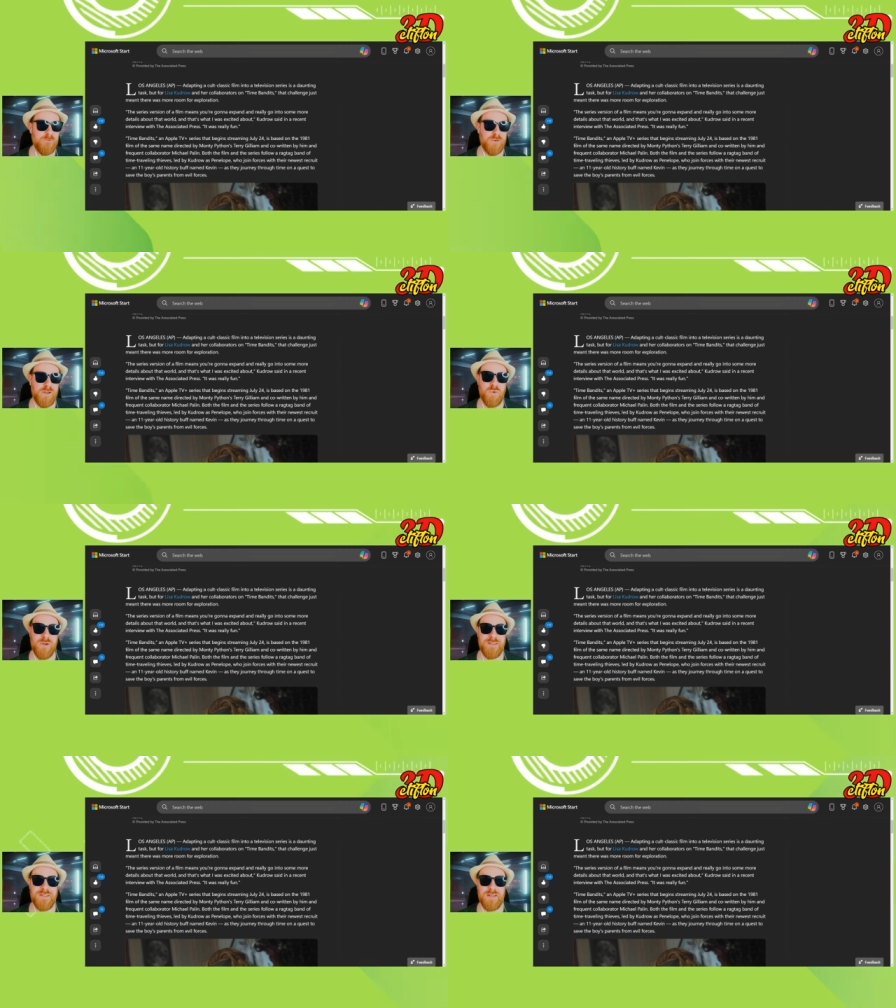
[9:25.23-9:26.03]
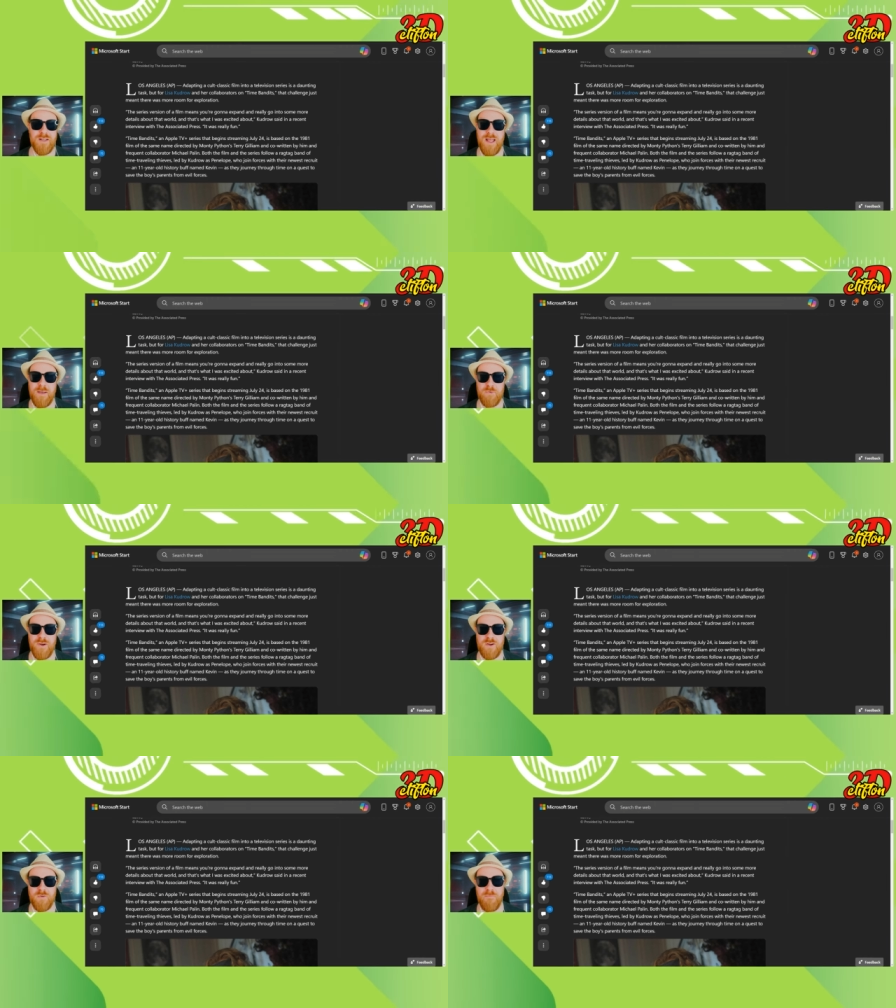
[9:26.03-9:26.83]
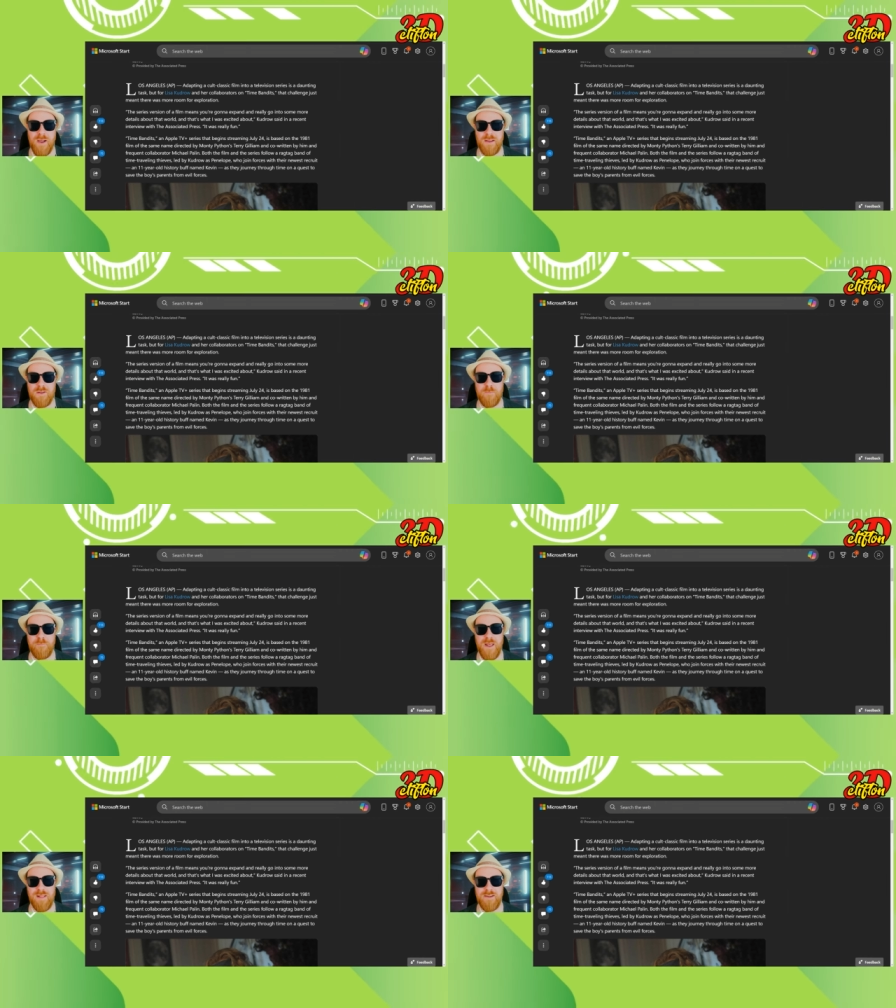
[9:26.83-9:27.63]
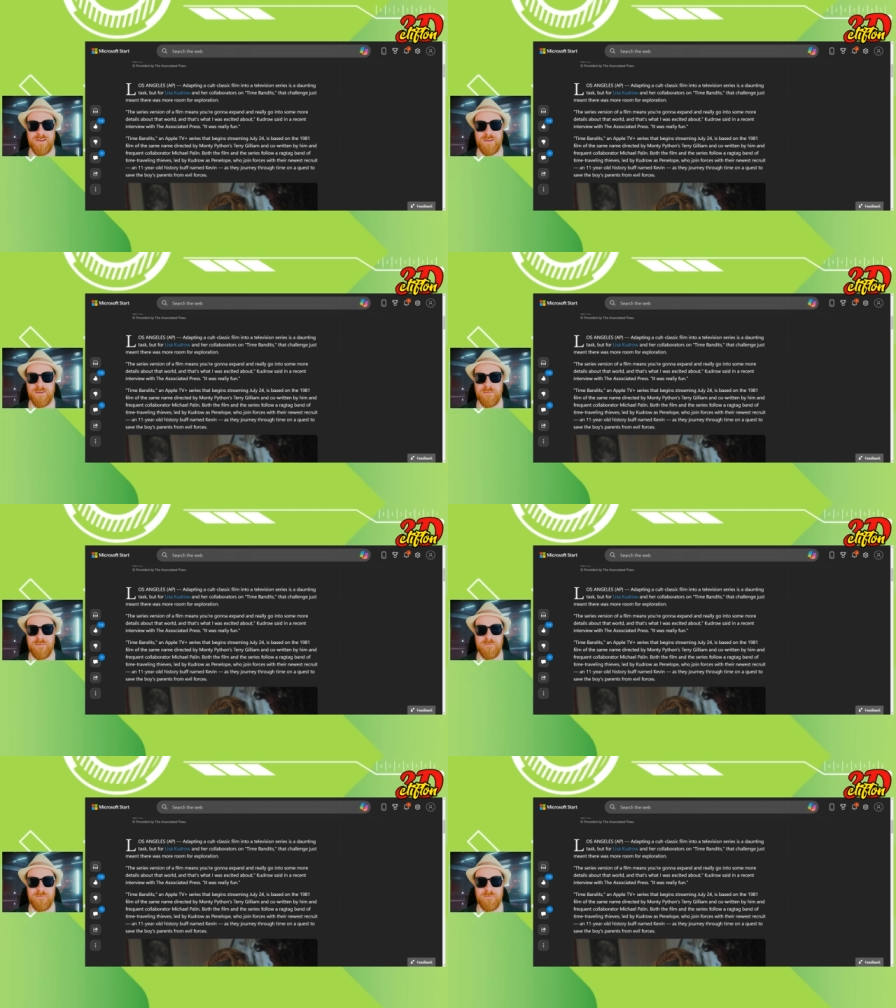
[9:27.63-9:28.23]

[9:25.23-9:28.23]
frequent collaborator Michael Palin.